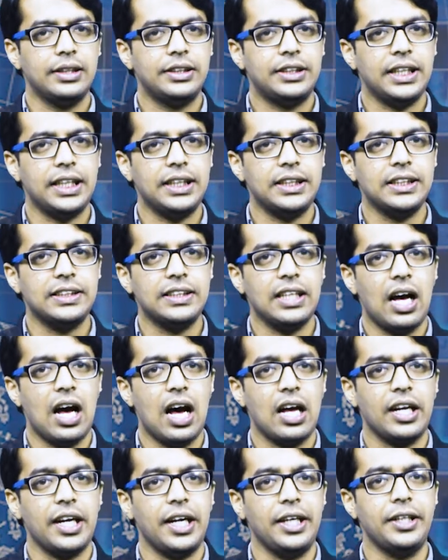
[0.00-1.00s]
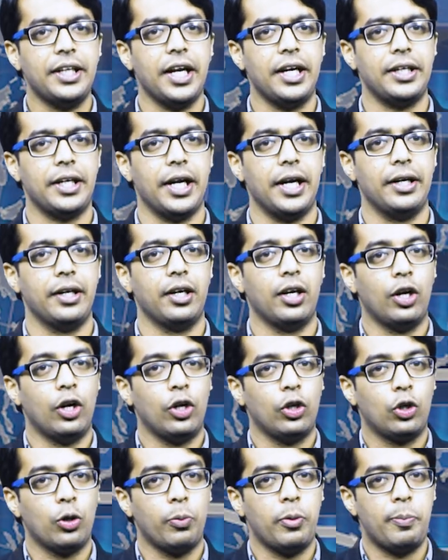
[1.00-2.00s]
Changes are intended
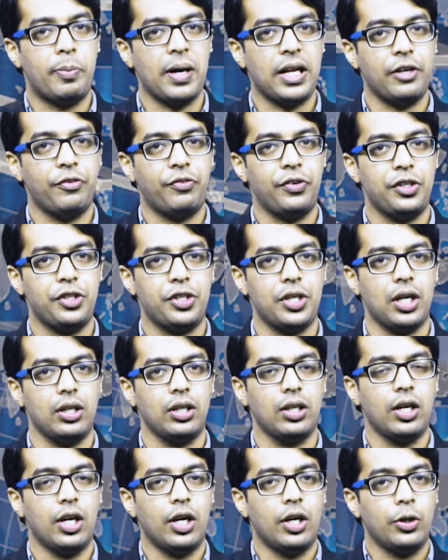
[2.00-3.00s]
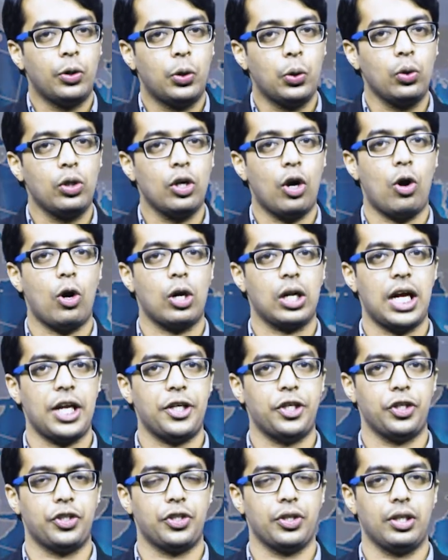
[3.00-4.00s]
to be beneficial to the
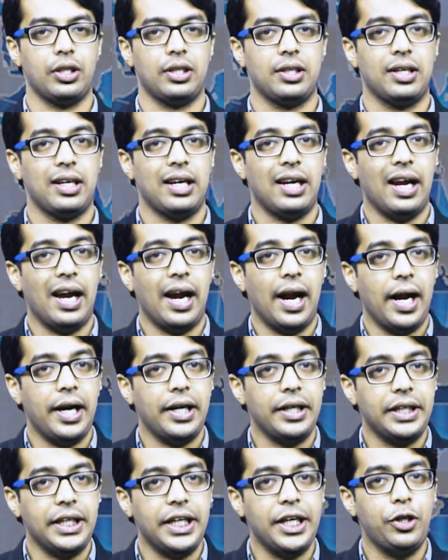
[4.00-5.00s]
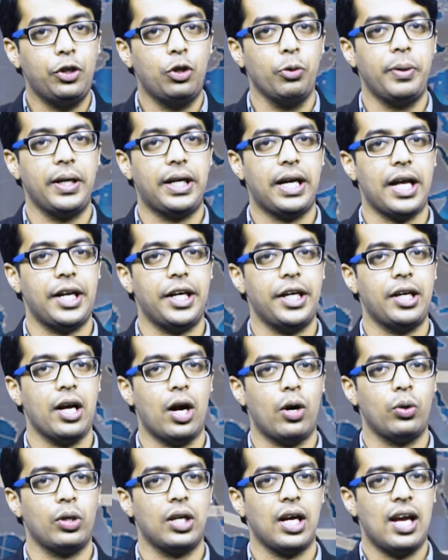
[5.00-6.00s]
organization and need to be carried
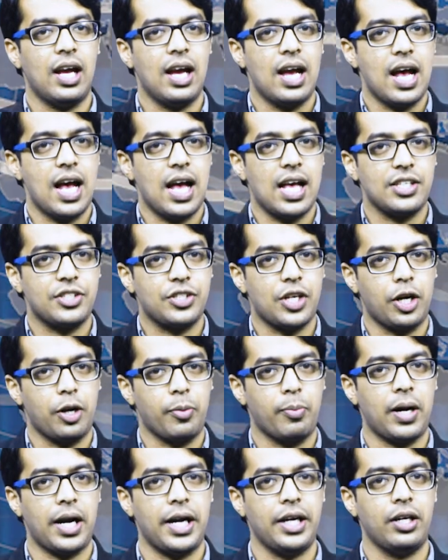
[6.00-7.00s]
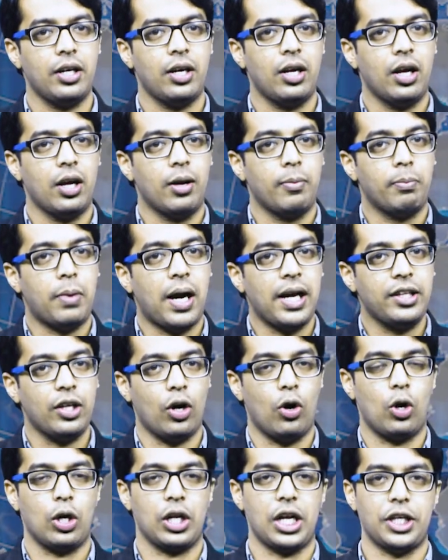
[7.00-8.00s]
out as determined by
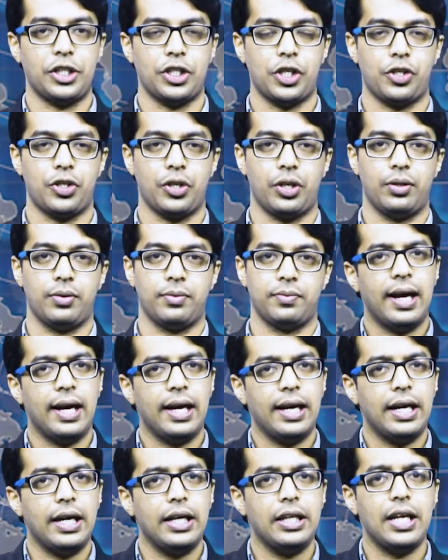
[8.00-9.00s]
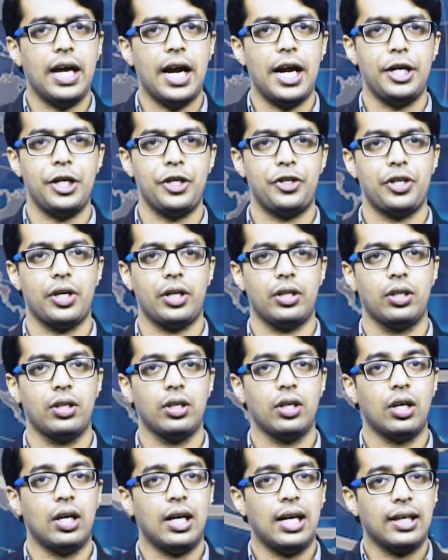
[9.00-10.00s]
the organization. In addition,
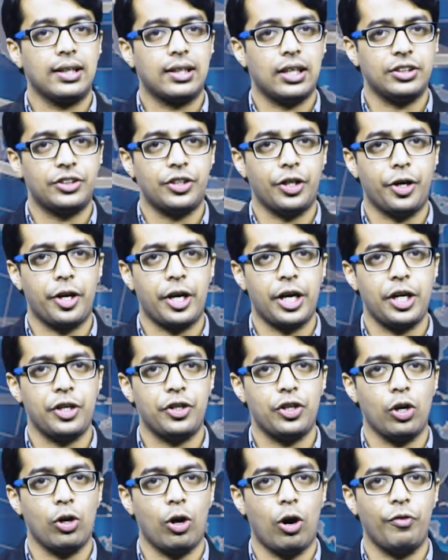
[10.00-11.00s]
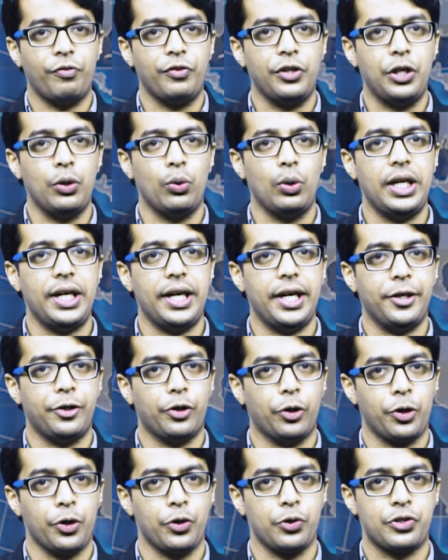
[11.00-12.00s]
consideration of newly
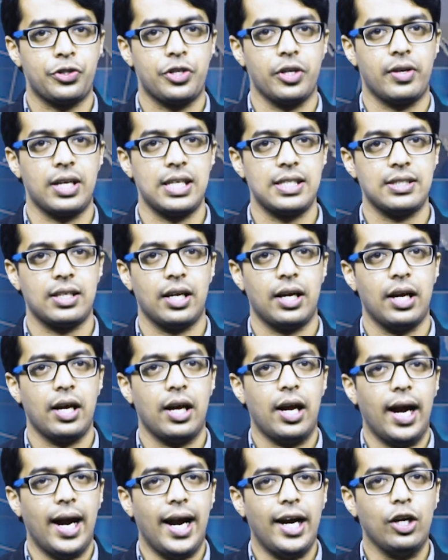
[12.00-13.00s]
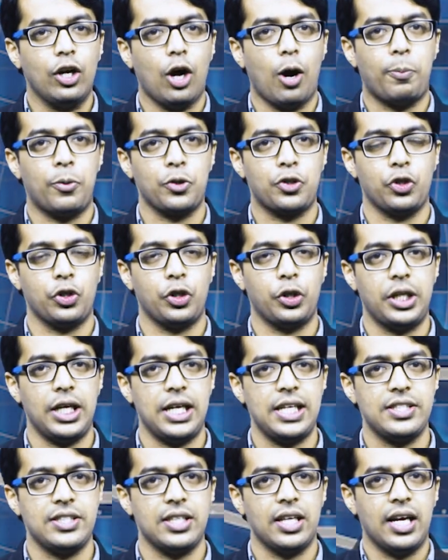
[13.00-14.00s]
introduced risk and
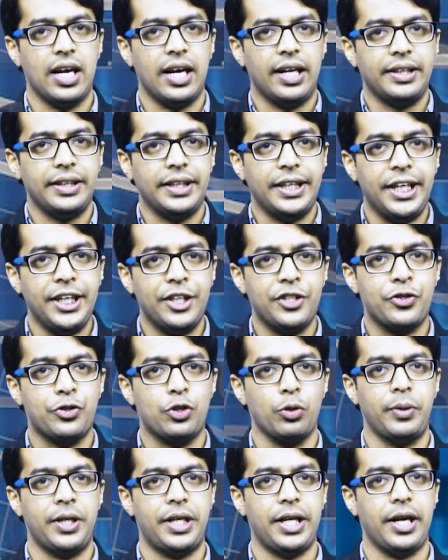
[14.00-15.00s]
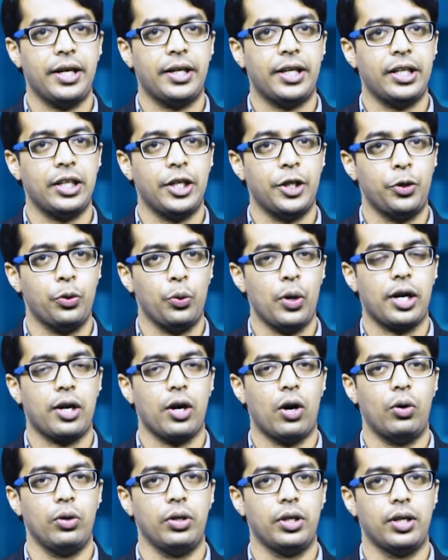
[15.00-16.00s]
opportunities needs to be taken into
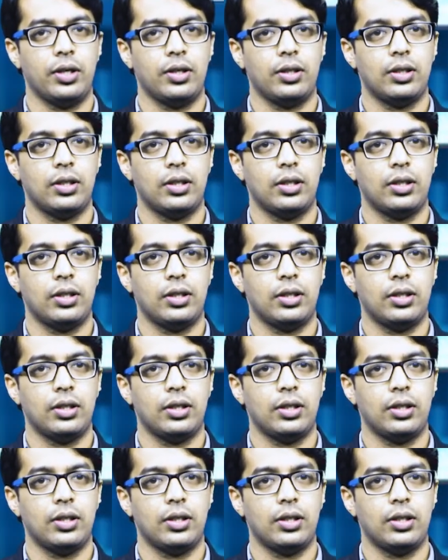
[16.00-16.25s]
account.